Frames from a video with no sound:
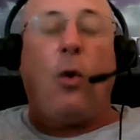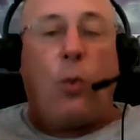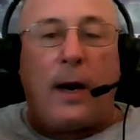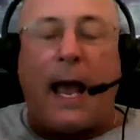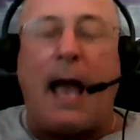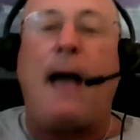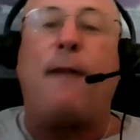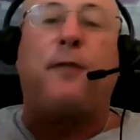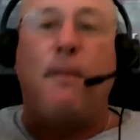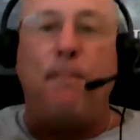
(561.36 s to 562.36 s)
would
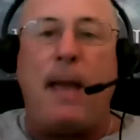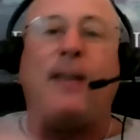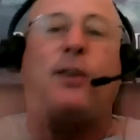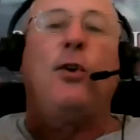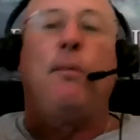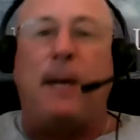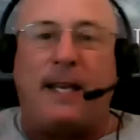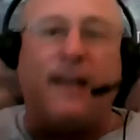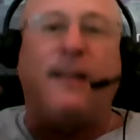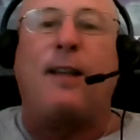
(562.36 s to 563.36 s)
have to make you
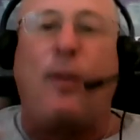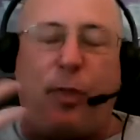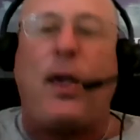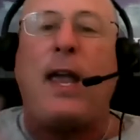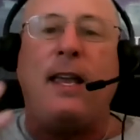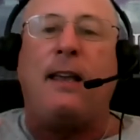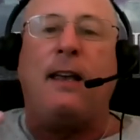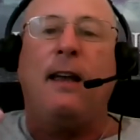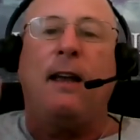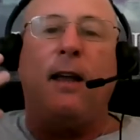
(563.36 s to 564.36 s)
begin to think
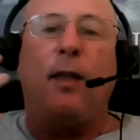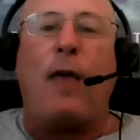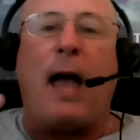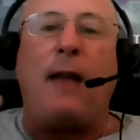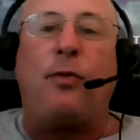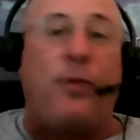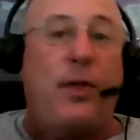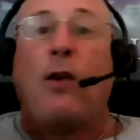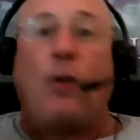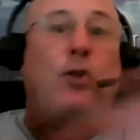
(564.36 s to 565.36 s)
that
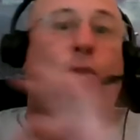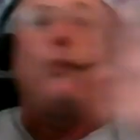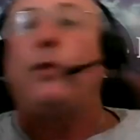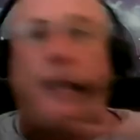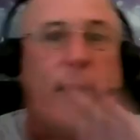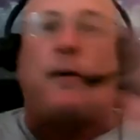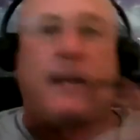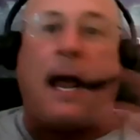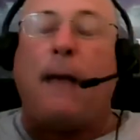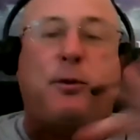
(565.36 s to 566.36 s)
there are two
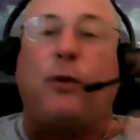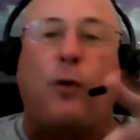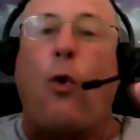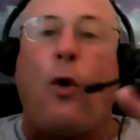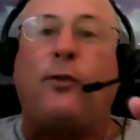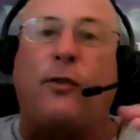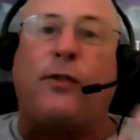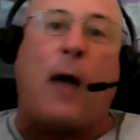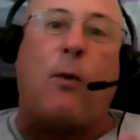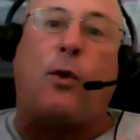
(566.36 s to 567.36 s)
different types of causes
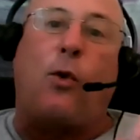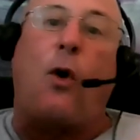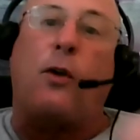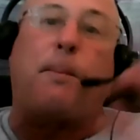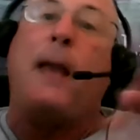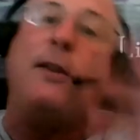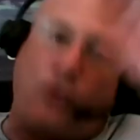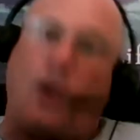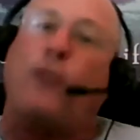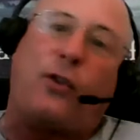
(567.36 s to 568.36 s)
that would cause pain
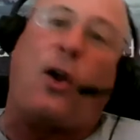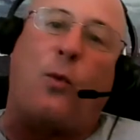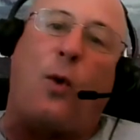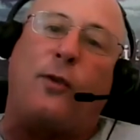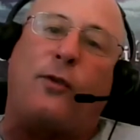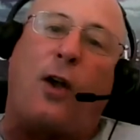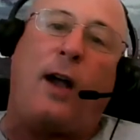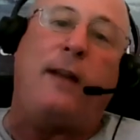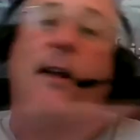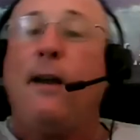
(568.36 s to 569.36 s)
just on one
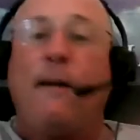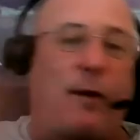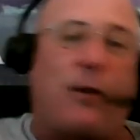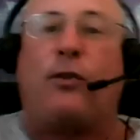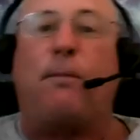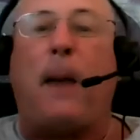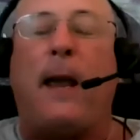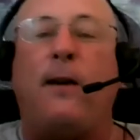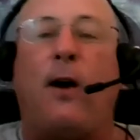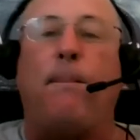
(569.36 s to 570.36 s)
side versus
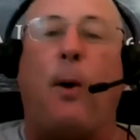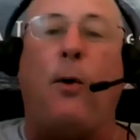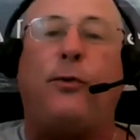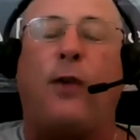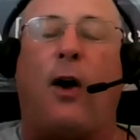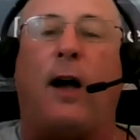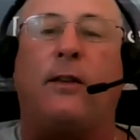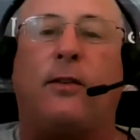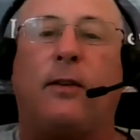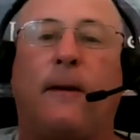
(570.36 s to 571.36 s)
pain on both
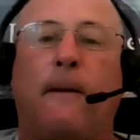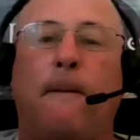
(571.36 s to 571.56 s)
sides.